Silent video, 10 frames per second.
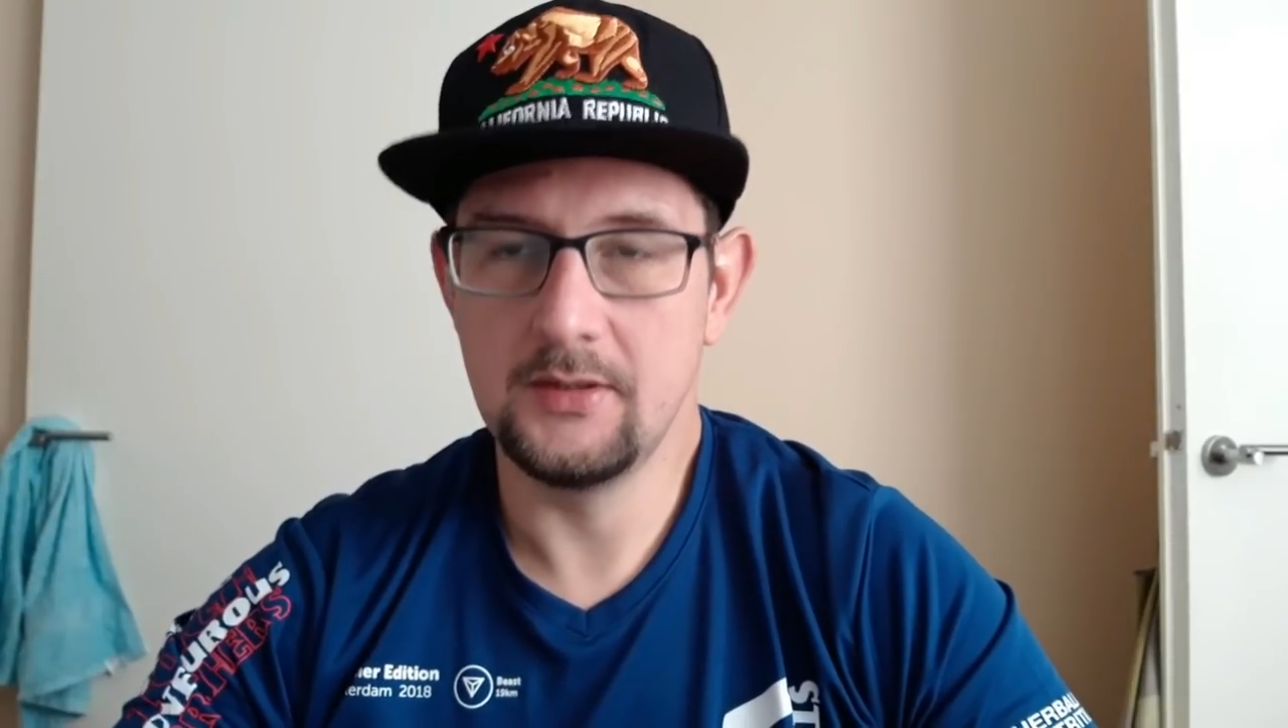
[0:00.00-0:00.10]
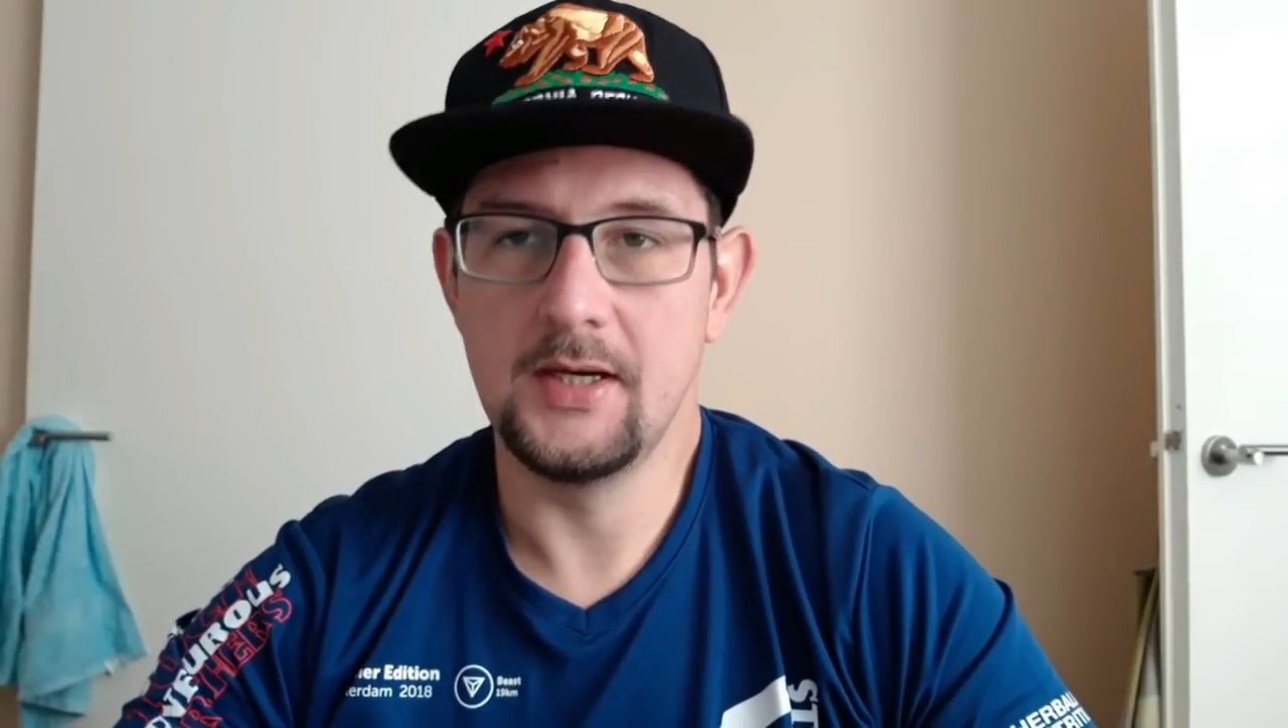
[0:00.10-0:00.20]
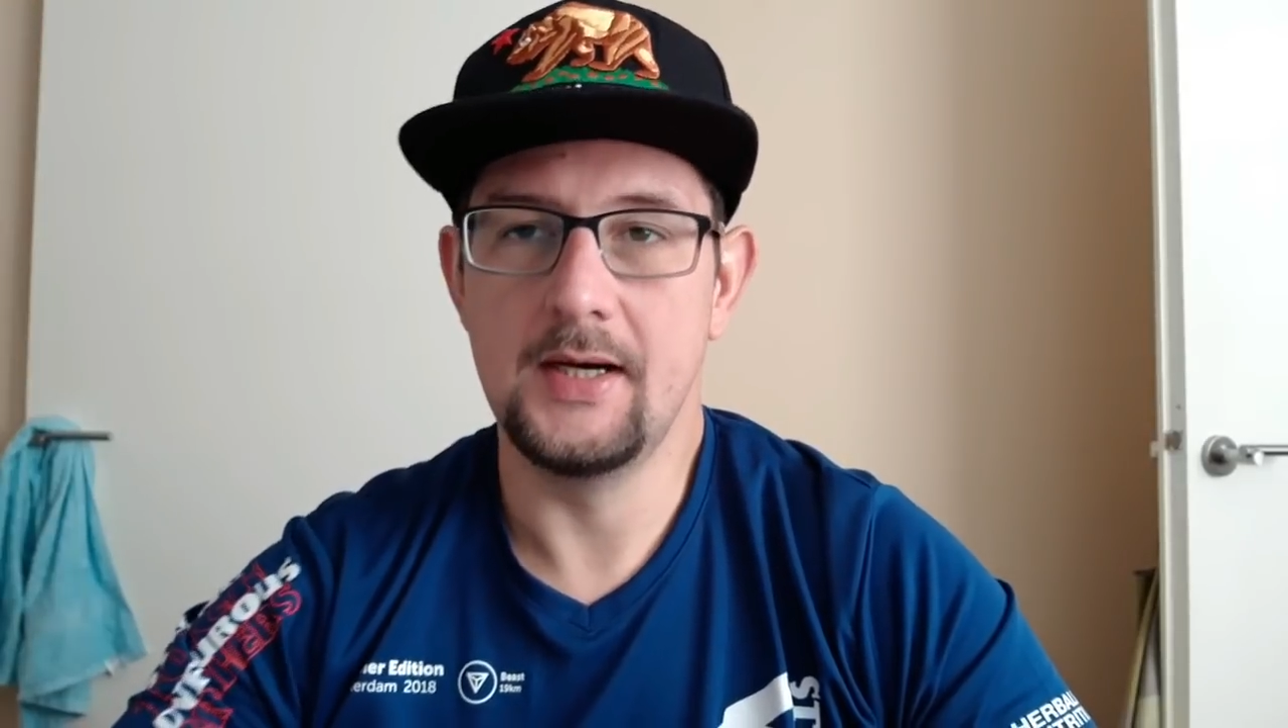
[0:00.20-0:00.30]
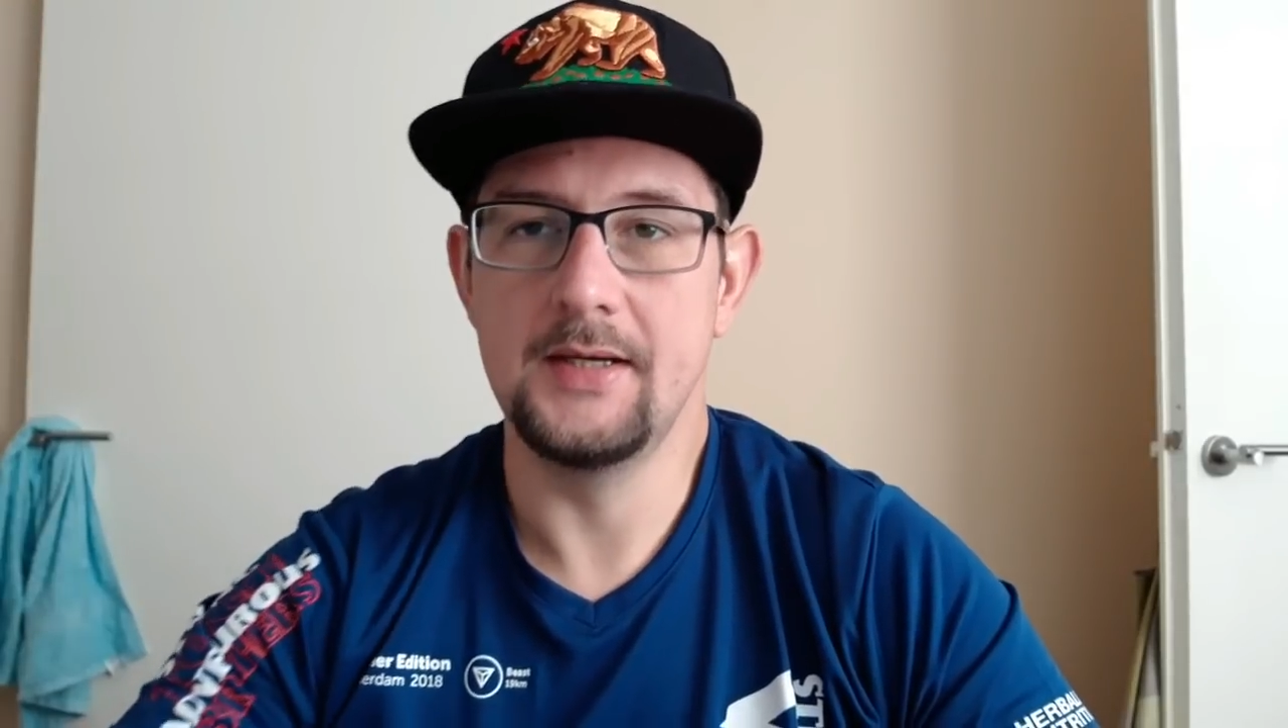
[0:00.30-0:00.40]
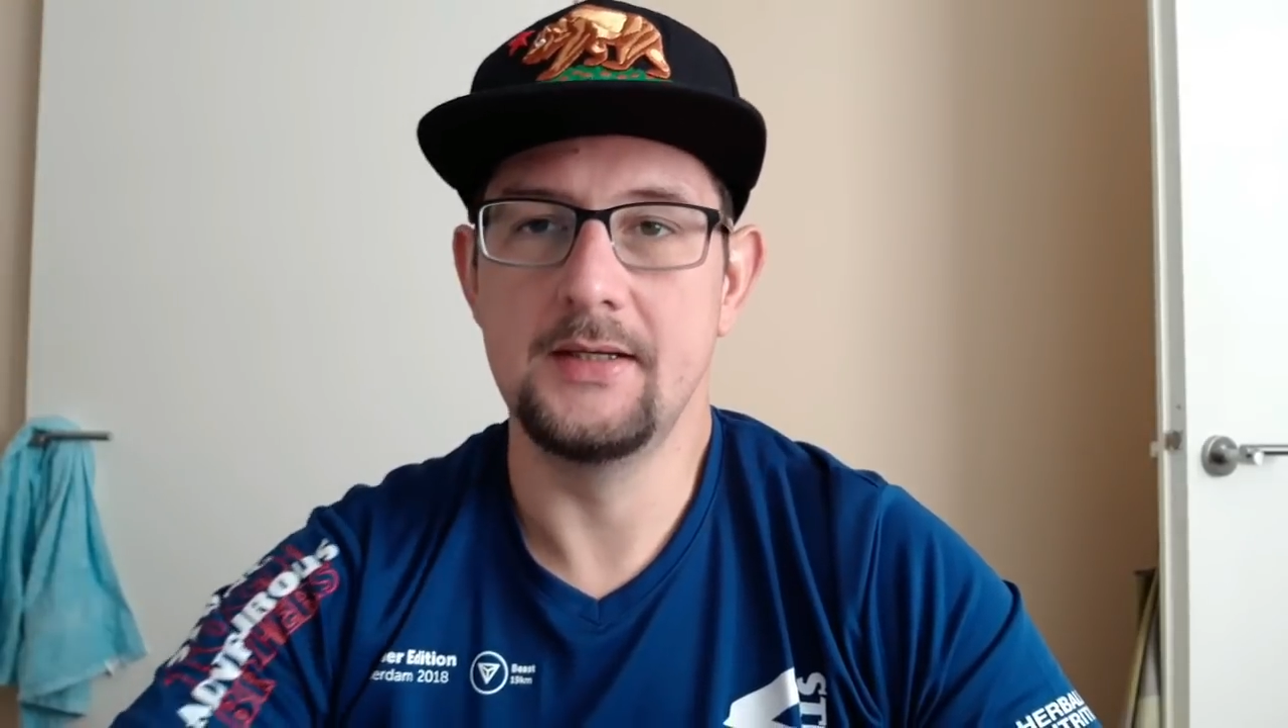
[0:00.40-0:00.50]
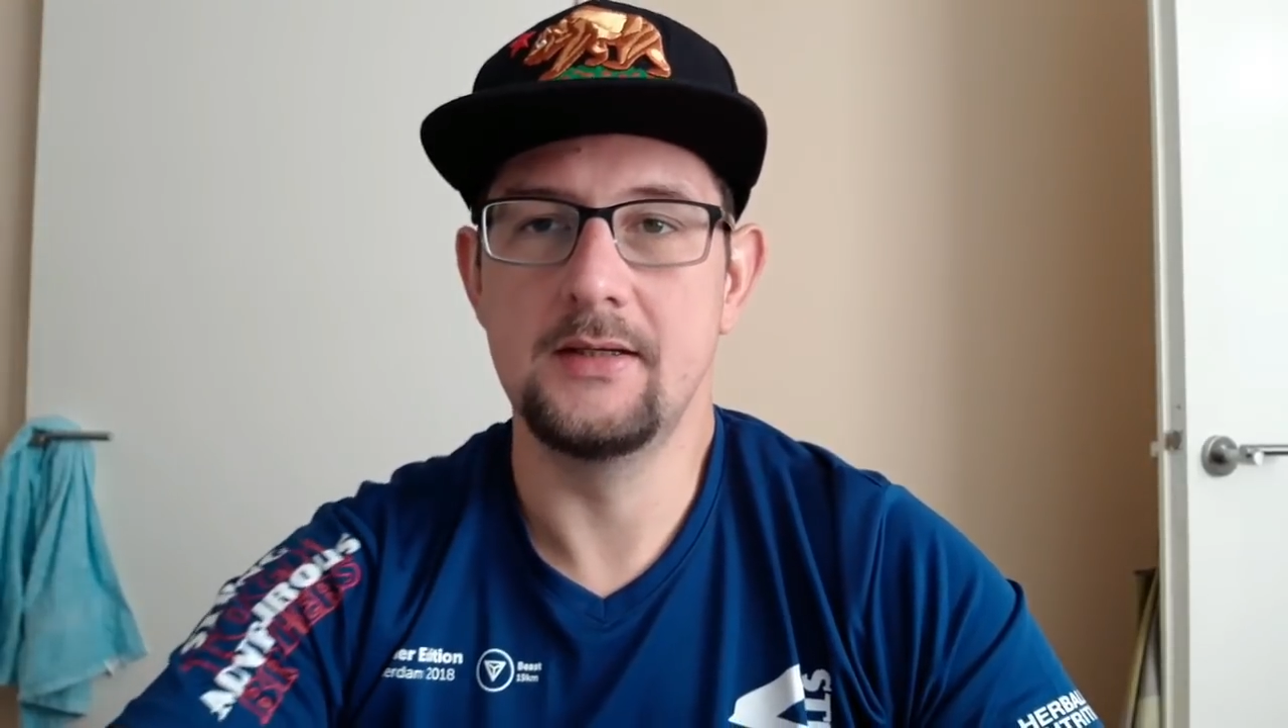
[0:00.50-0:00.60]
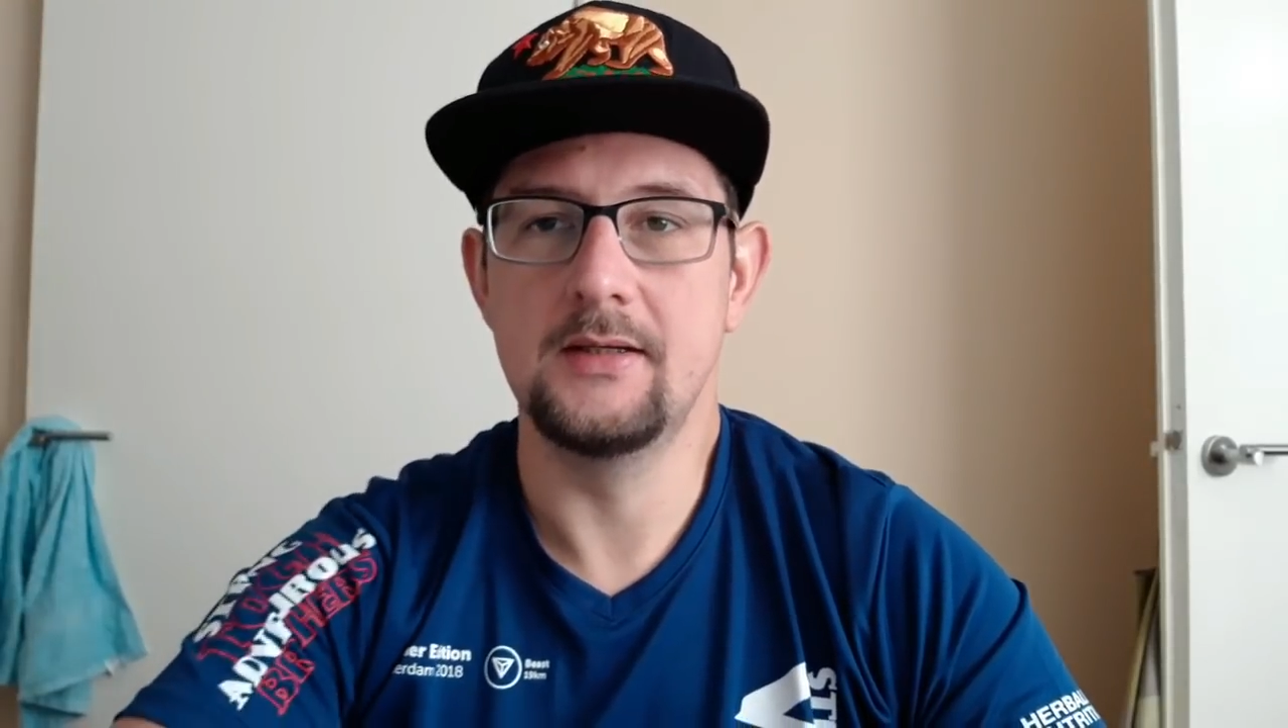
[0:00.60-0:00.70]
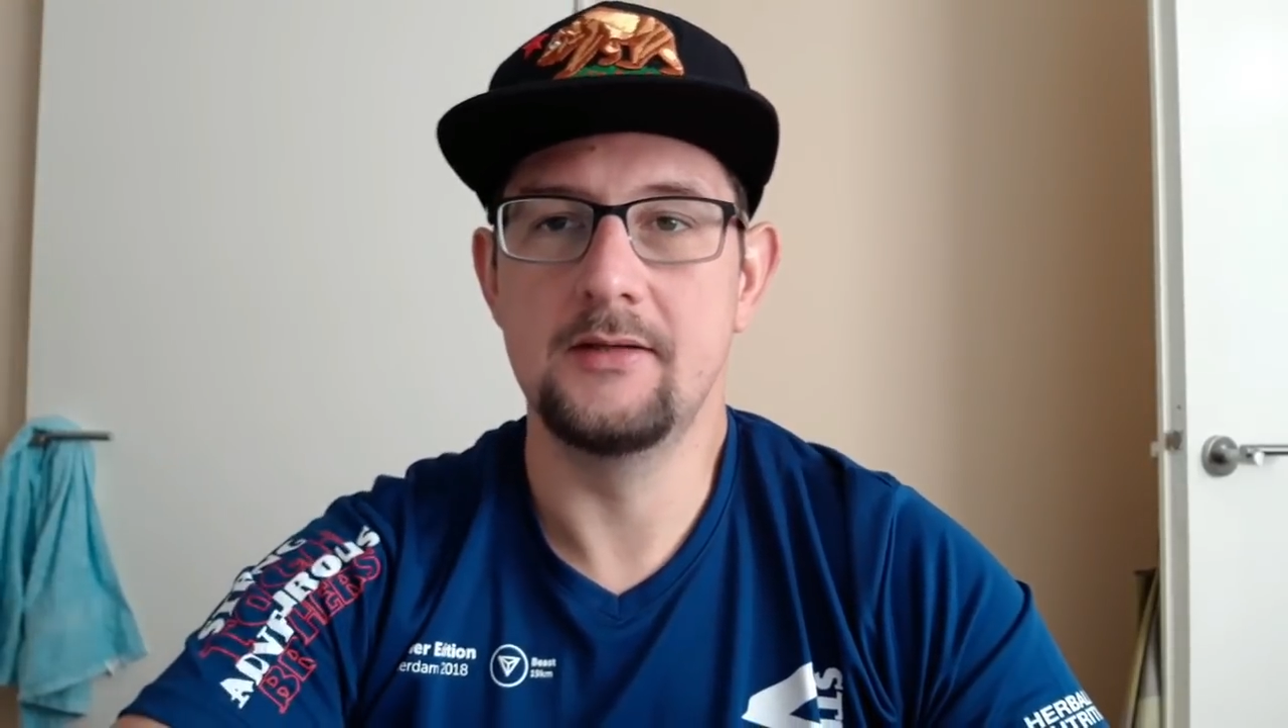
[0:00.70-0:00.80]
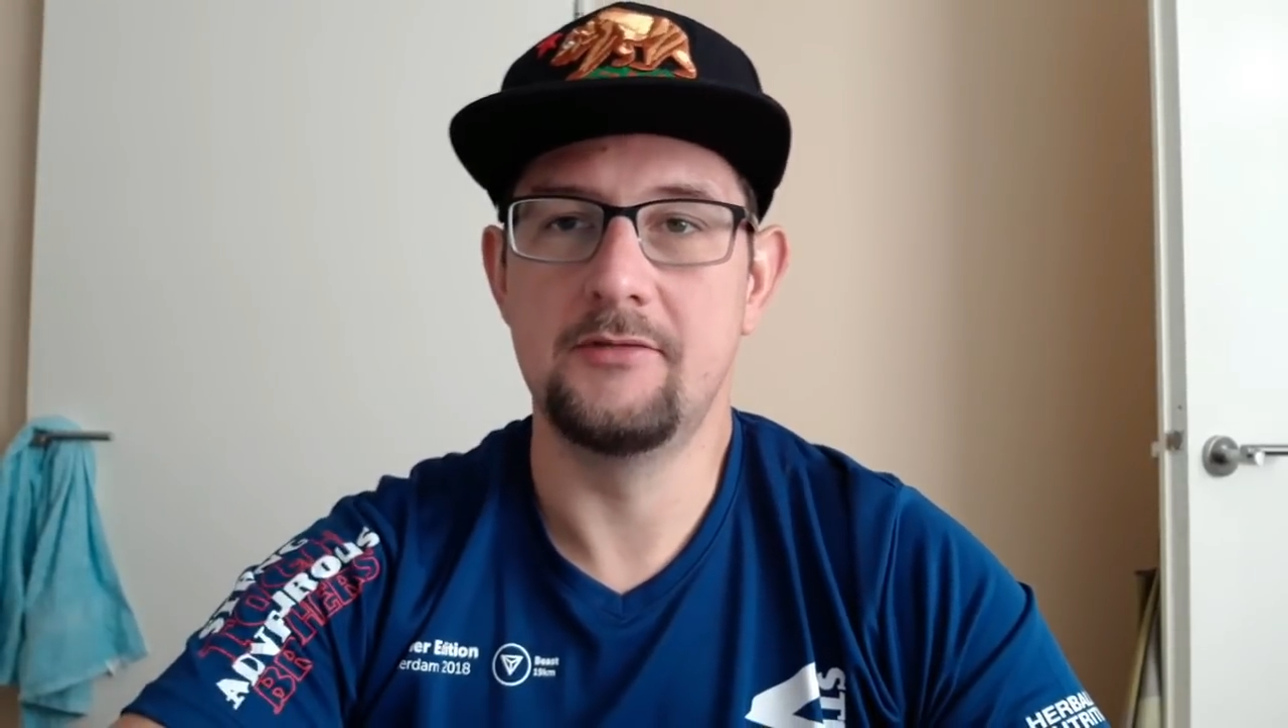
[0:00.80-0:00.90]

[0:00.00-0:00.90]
got the